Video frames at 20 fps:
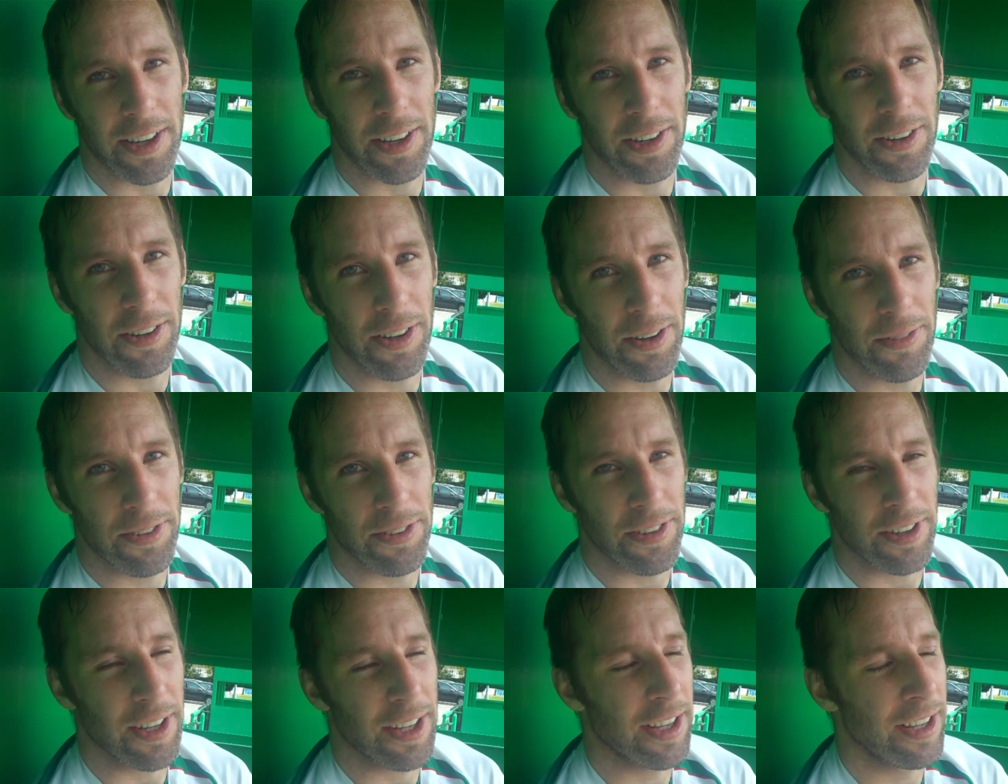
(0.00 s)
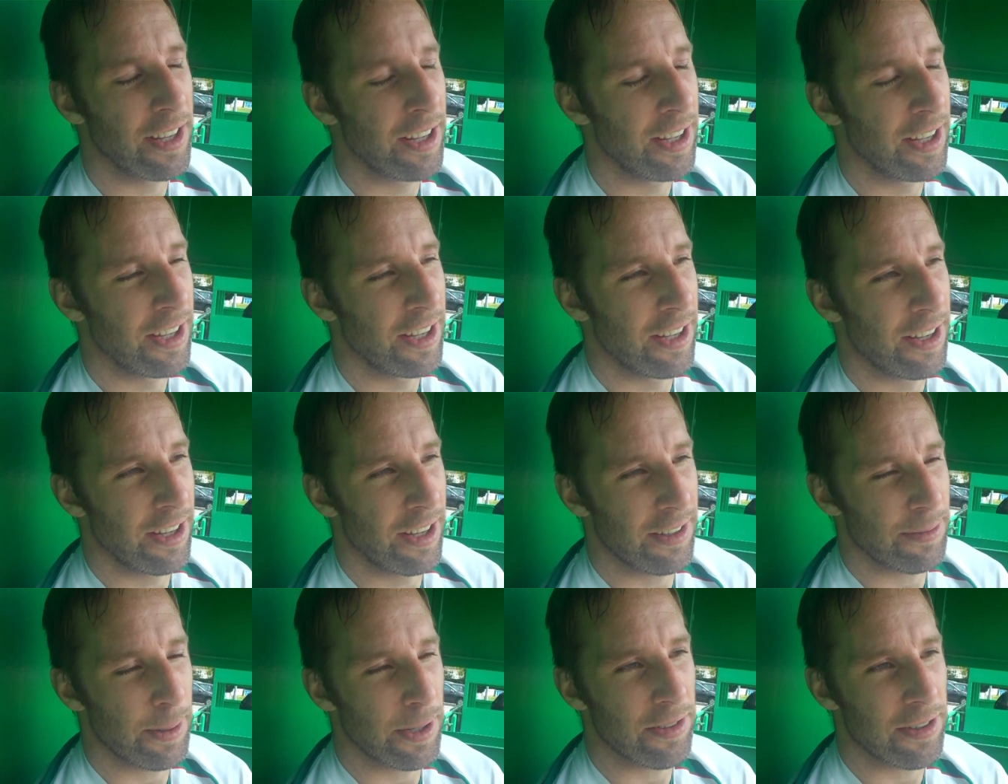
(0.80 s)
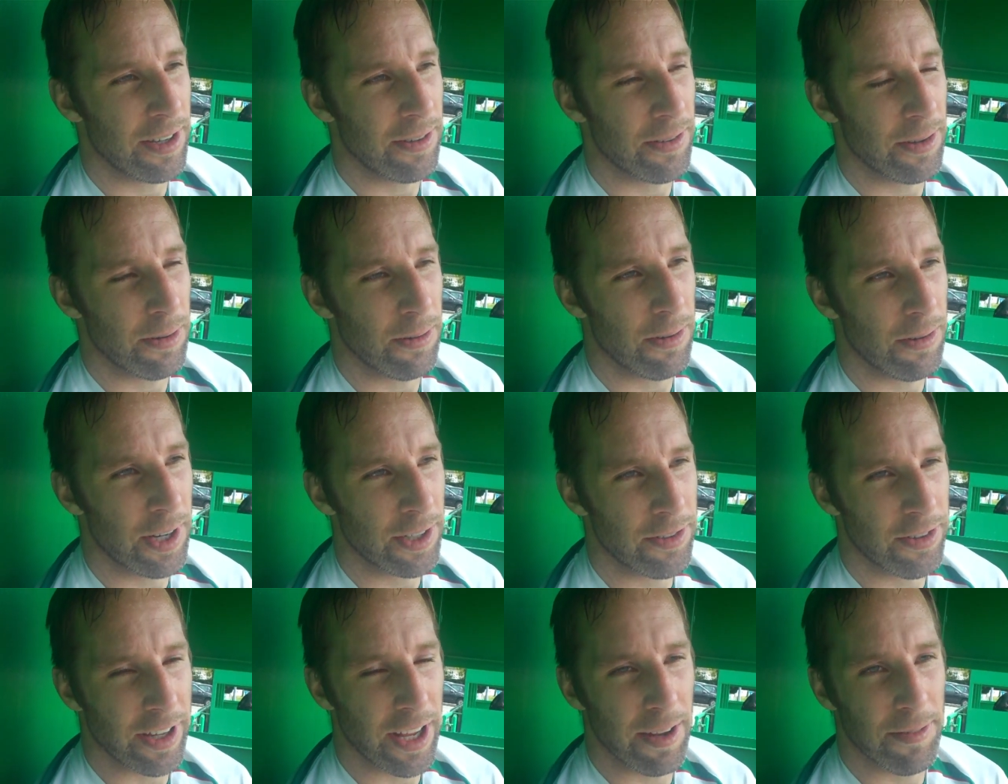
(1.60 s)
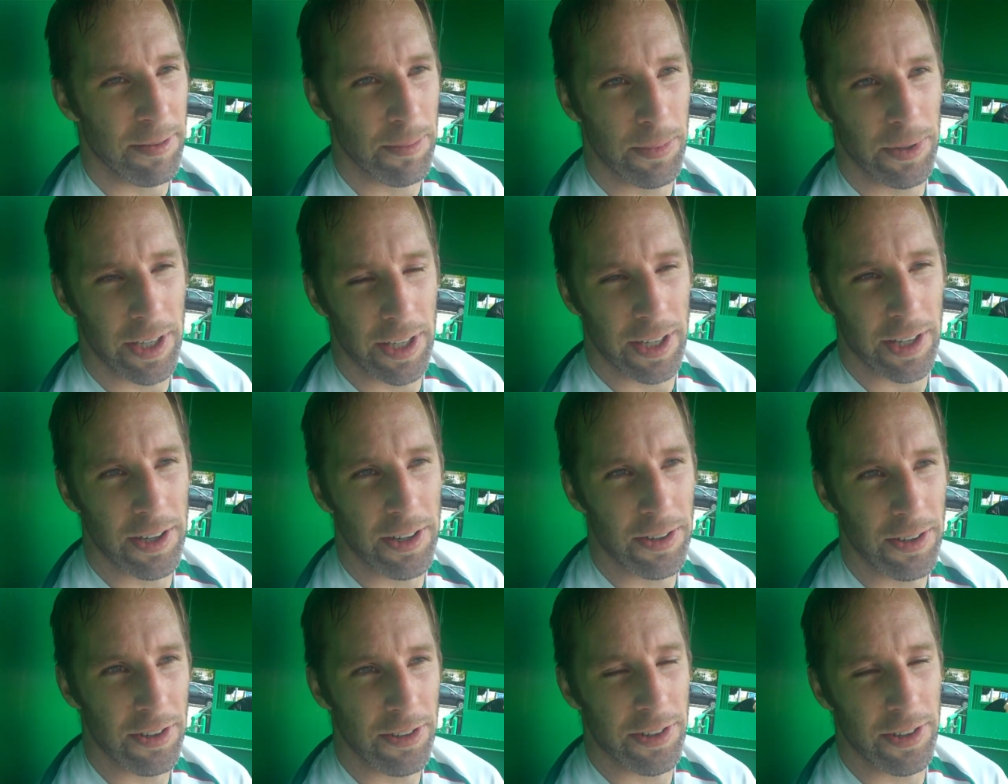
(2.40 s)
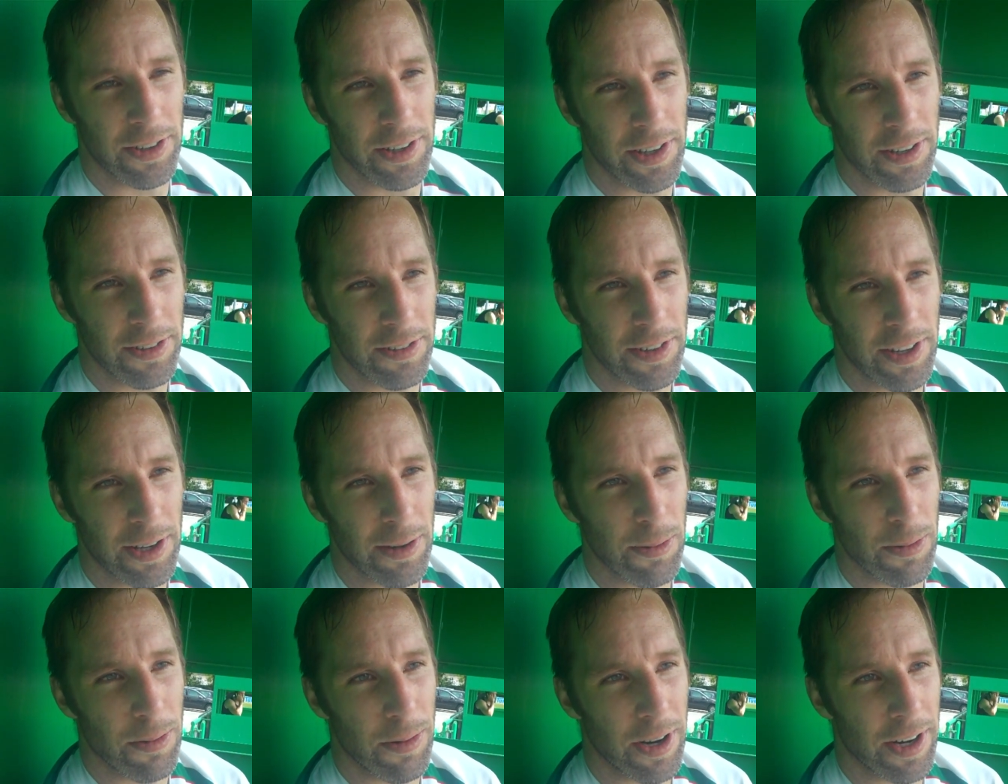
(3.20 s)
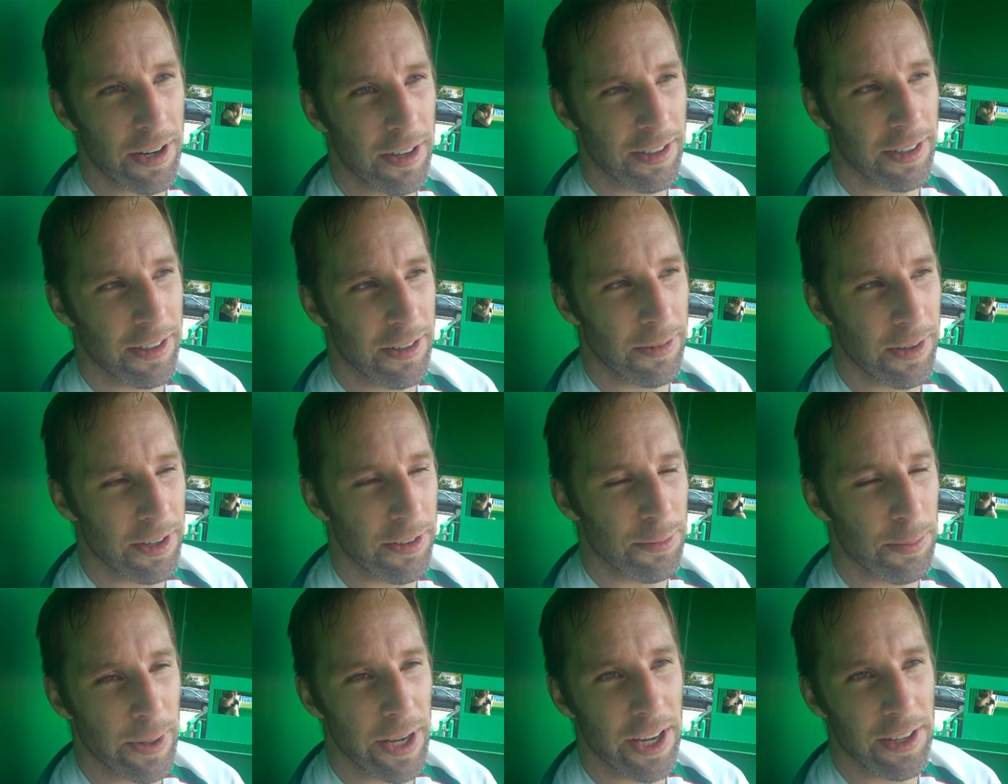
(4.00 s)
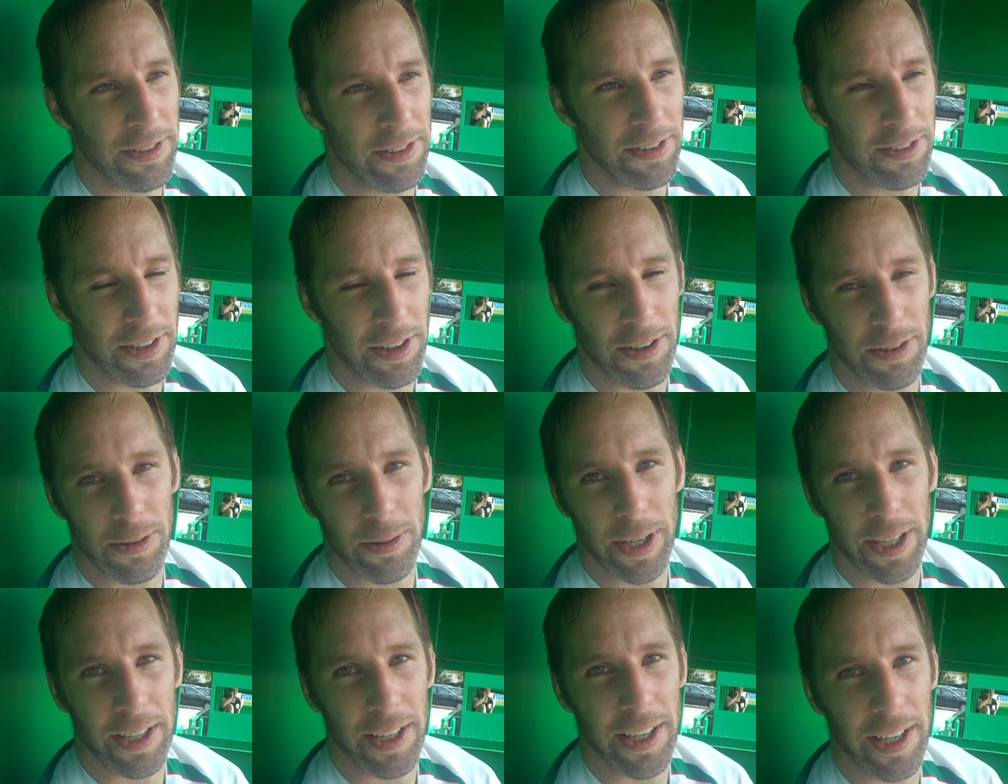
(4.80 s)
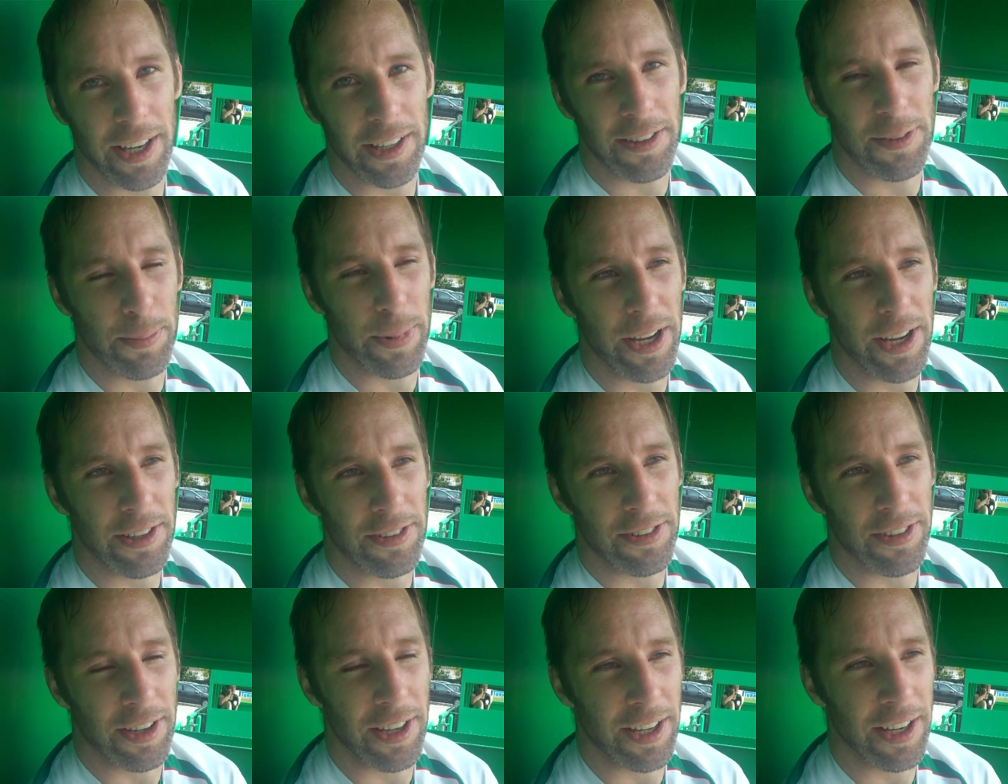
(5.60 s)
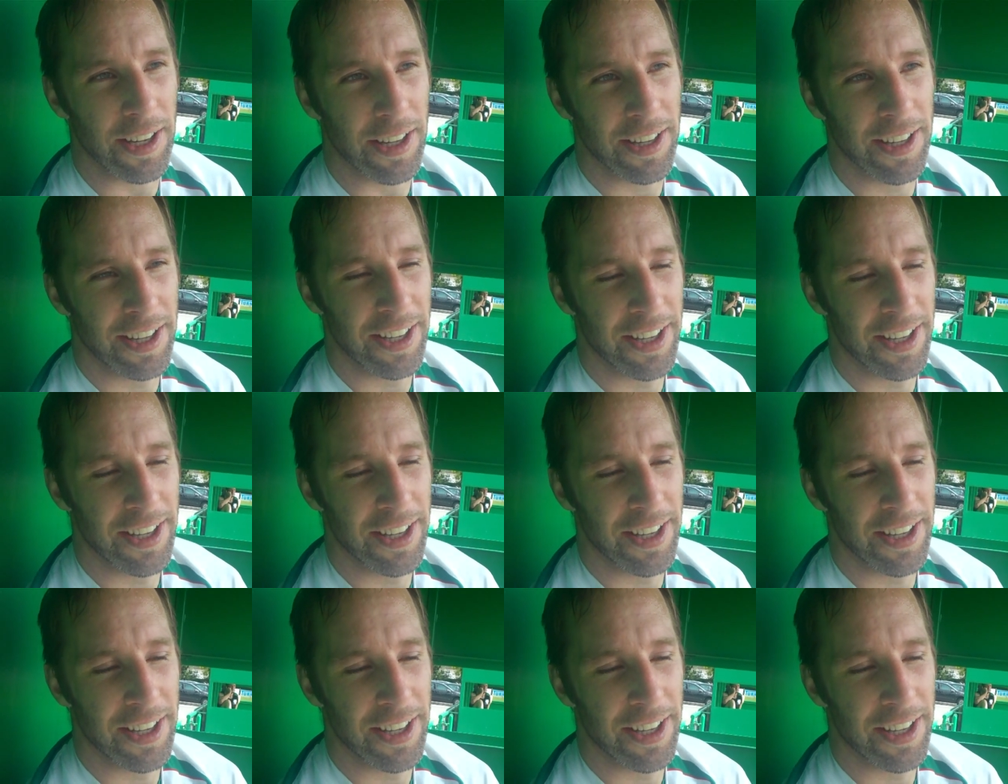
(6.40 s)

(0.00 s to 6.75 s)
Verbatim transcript: You know, obviously especially if you watch the game from behind the goals, you'll, you'll see where, where the space is and how quickly that space kind of